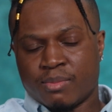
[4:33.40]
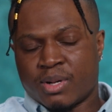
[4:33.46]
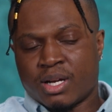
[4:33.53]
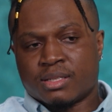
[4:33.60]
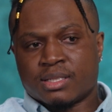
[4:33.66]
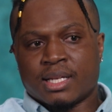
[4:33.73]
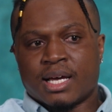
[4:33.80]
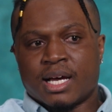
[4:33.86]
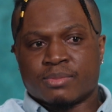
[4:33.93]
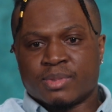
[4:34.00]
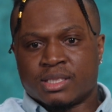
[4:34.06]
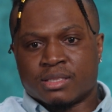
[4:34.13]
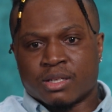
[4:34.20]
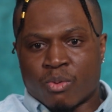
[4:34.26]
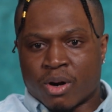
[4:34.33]
It also allows
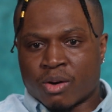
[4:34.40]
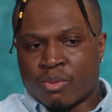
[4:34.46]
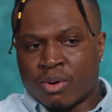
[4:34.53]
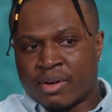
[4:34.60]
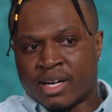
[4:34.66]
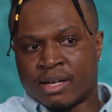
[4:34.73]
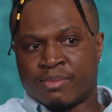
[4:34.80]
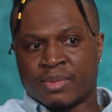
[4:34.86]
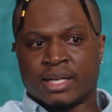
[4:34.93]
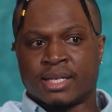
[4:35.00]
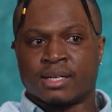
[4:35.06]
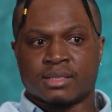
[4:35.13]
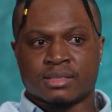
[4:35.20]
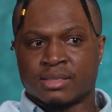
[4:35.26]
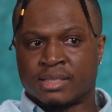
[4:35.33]
me to work well with everybody
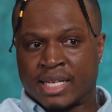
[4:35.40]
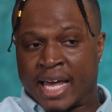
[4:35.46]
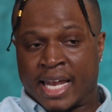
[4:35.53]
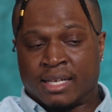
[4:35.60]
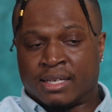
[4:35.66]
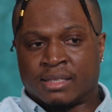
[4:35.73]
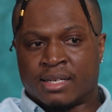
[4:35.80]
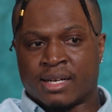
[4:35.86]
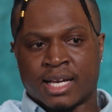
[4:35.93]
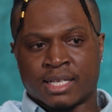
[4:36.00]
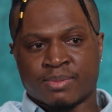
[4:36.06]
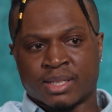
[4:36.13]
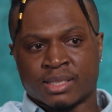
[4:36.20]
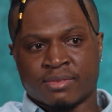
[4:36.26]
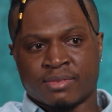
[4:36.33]
else in any other
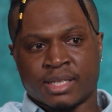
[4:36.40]
aspect of